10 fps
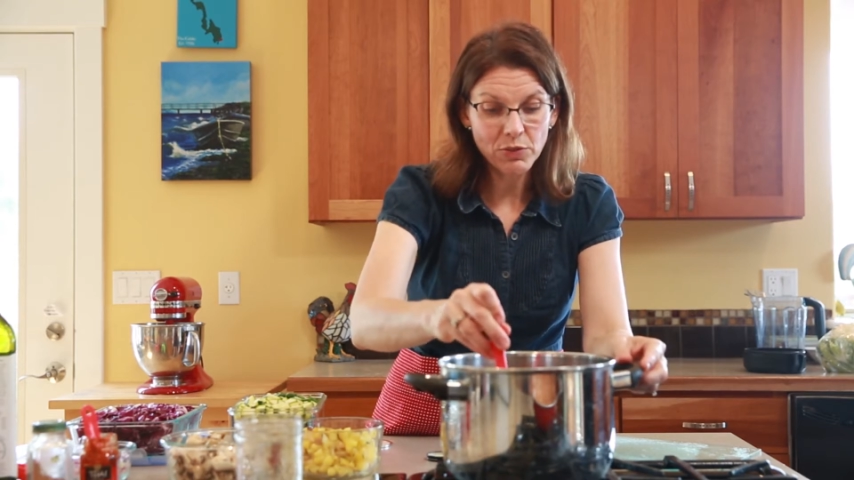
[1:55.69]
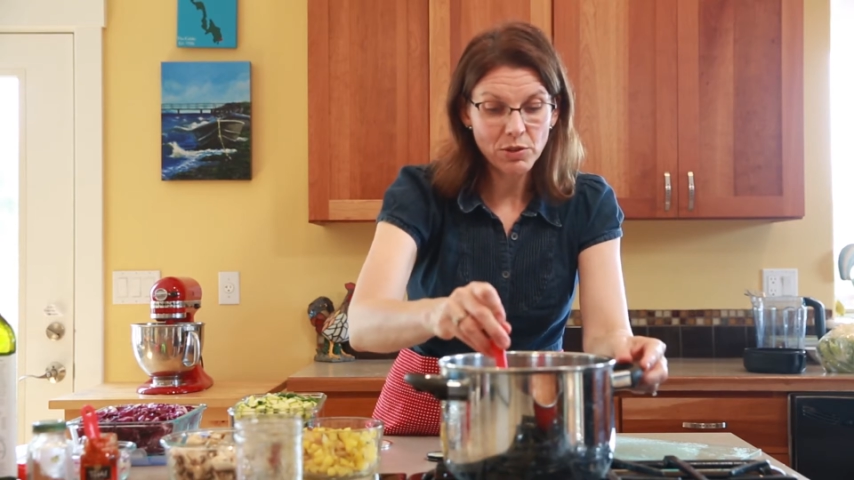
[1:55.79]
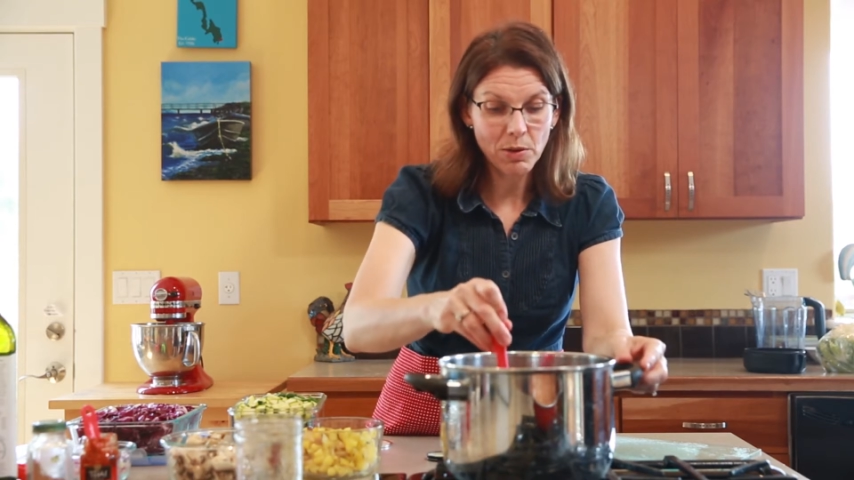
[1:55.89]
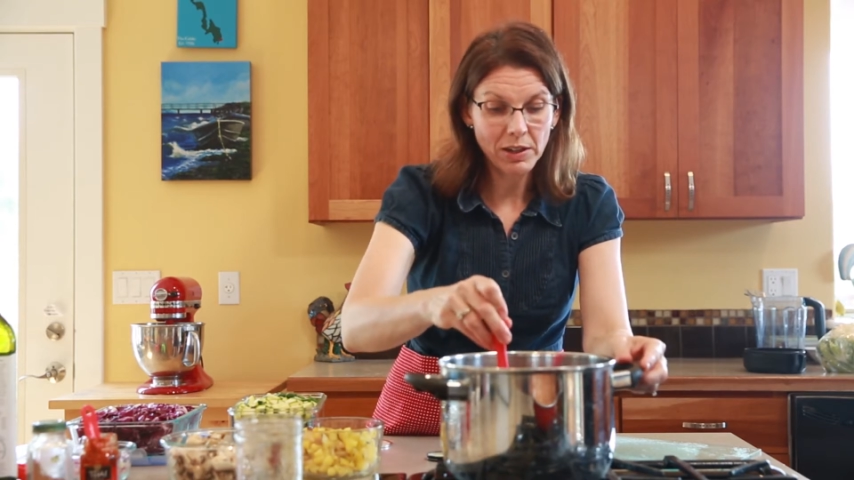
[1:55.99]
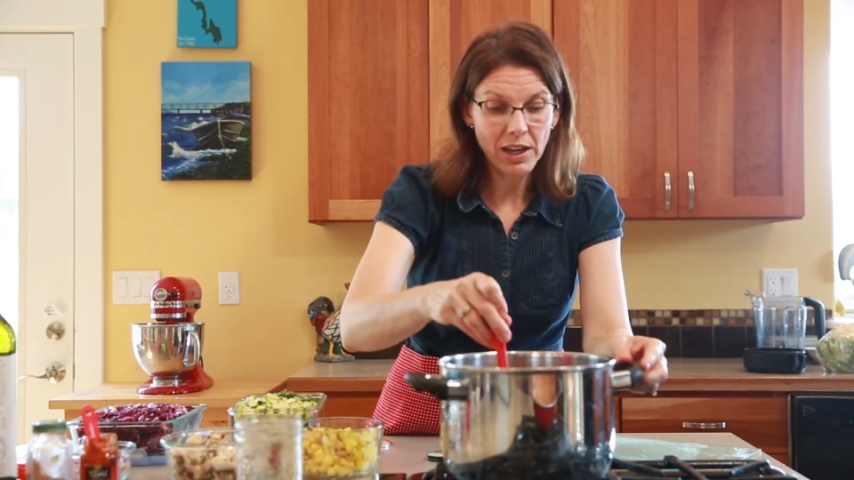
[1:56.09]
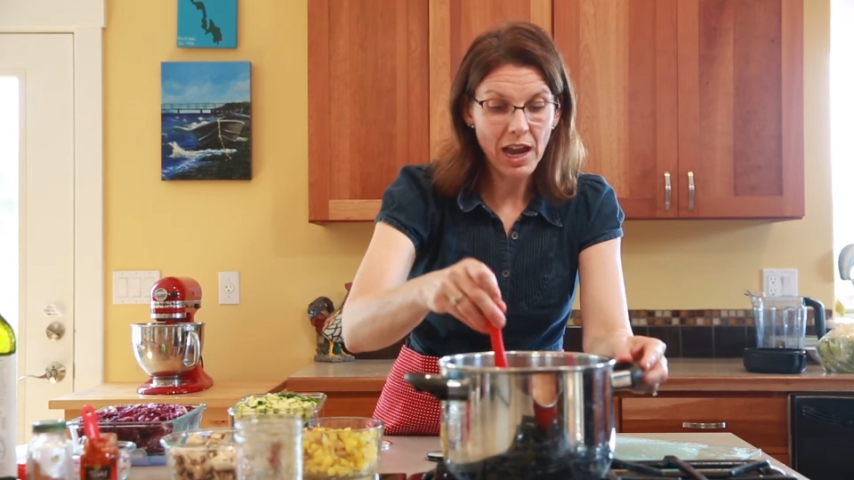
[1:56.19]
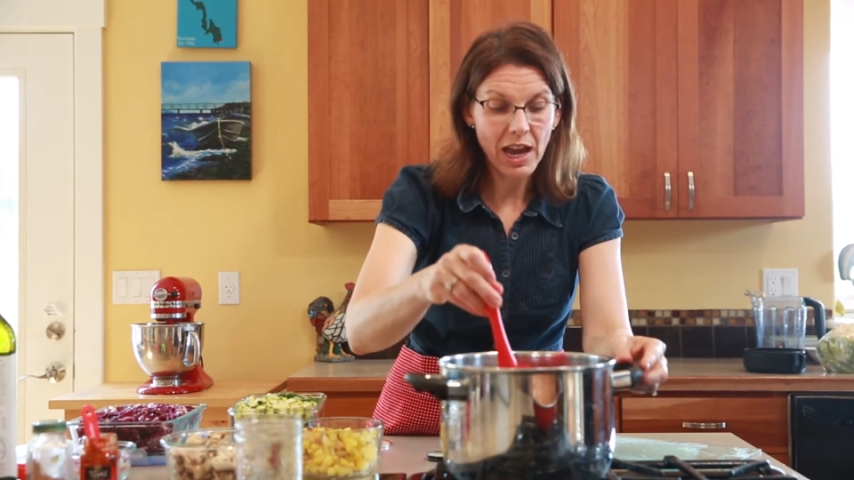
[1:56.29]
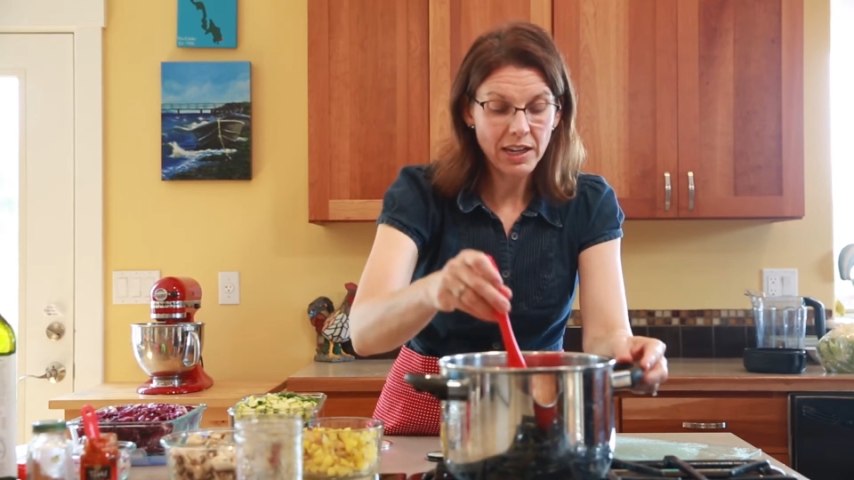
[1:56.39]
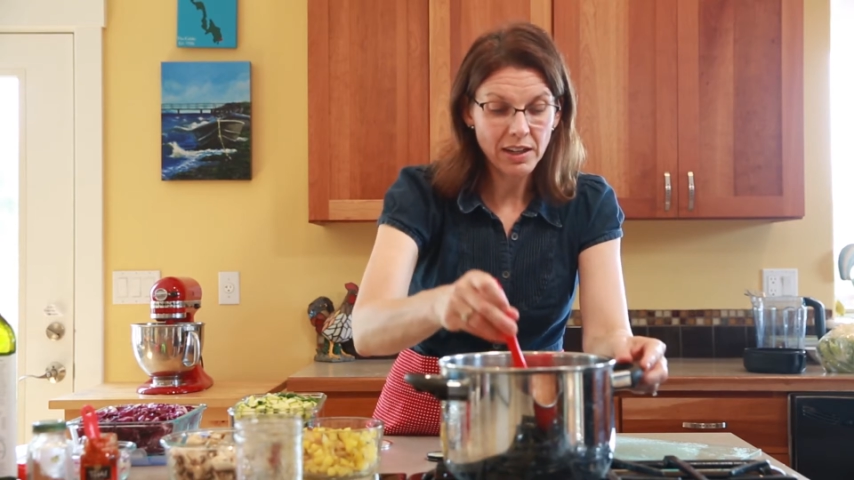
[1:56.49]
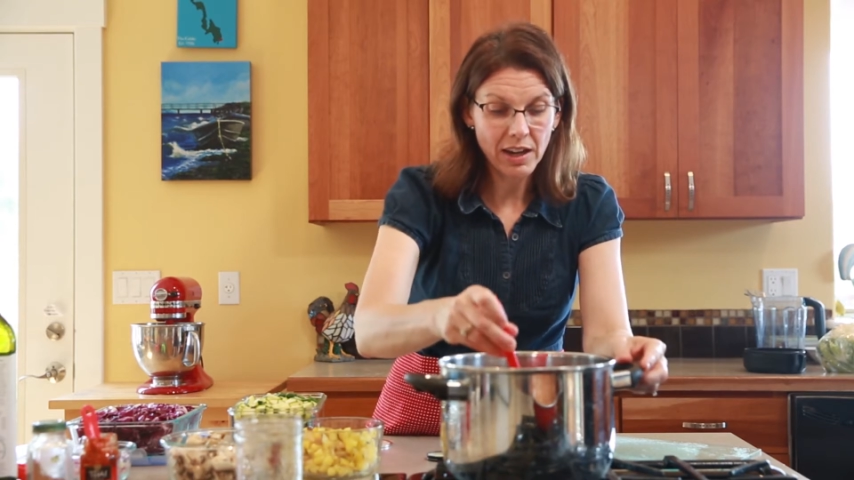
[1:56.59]
if you want to
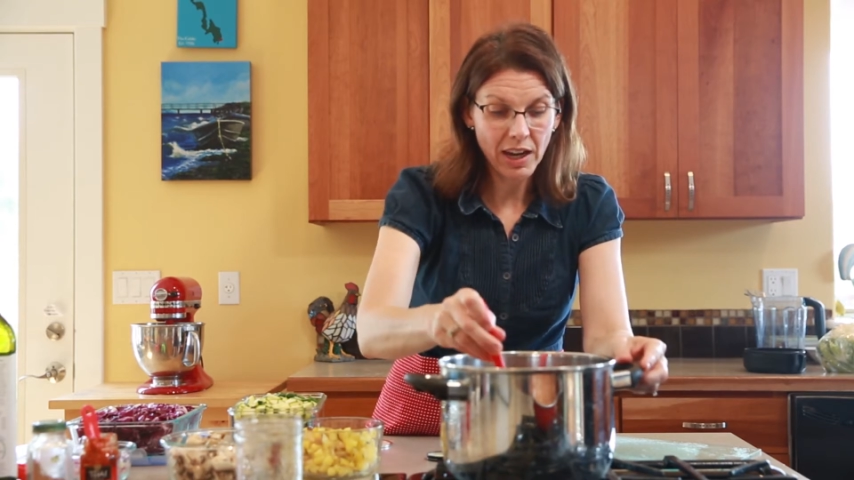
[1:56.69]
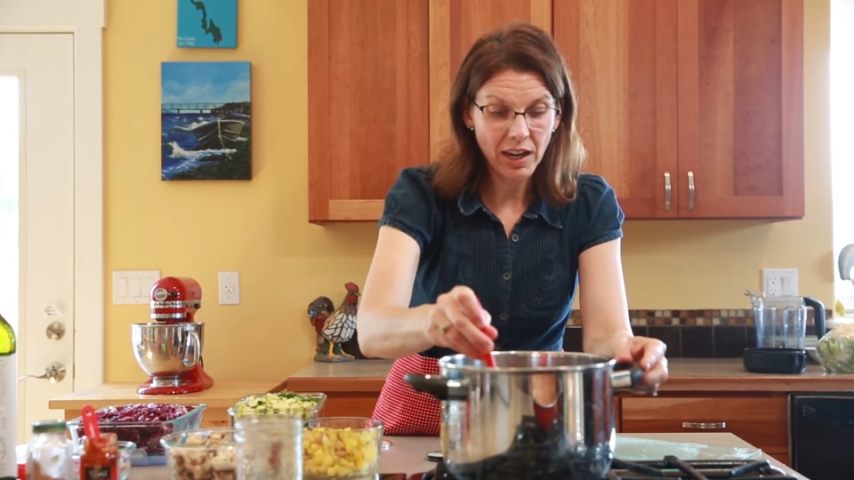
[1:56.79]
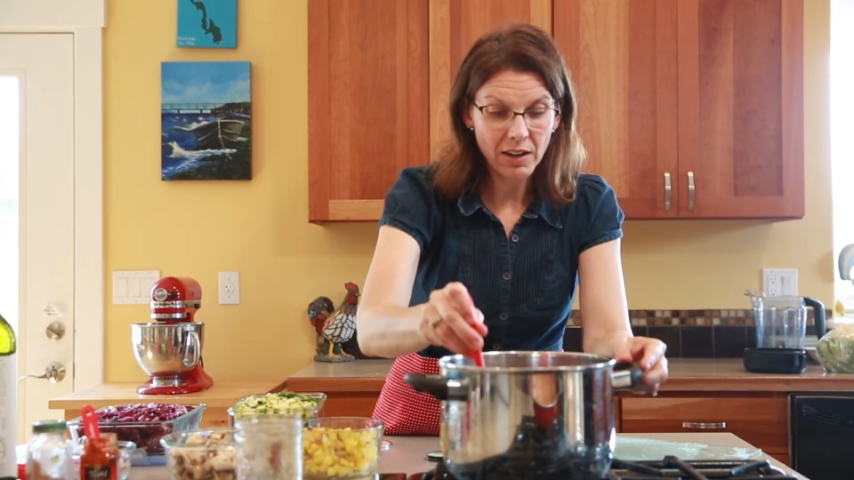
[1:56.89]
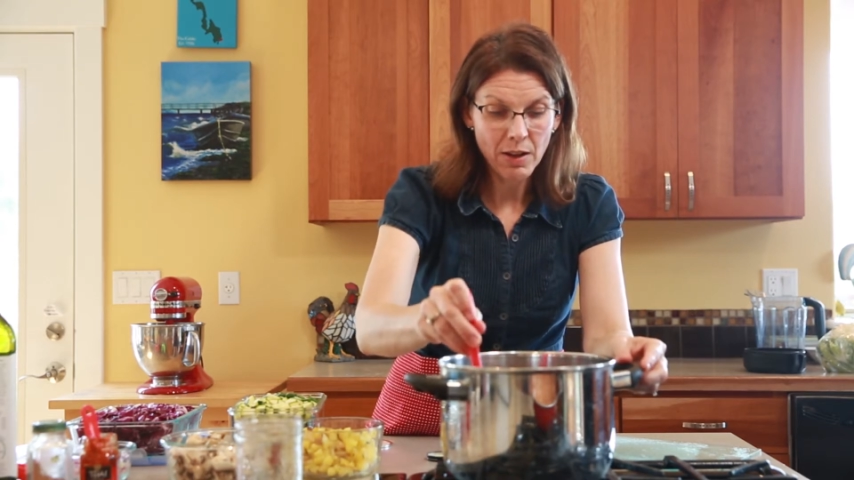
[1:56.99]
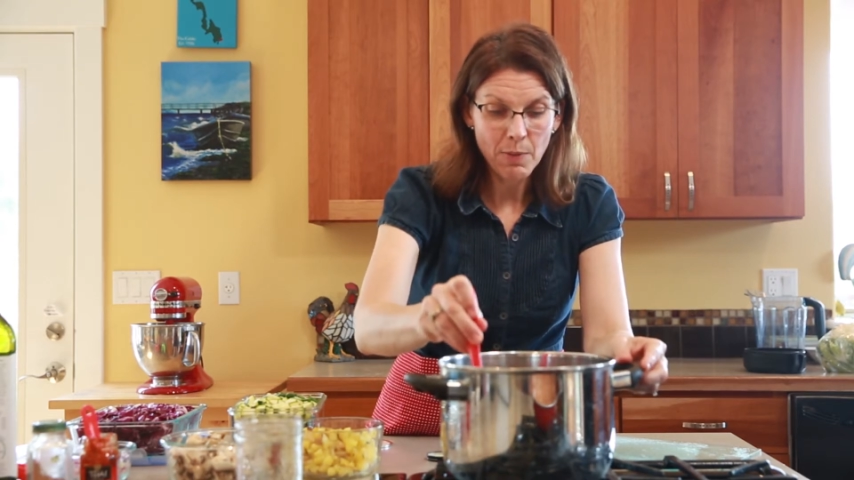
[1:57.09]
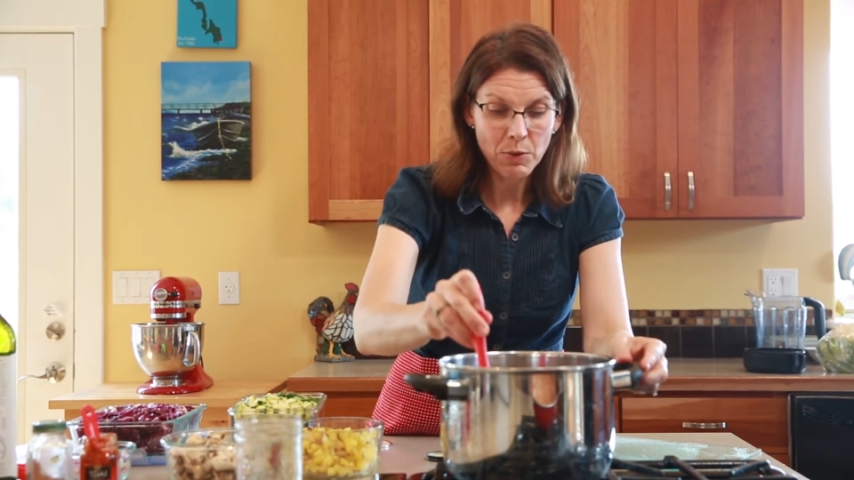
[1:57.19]
add a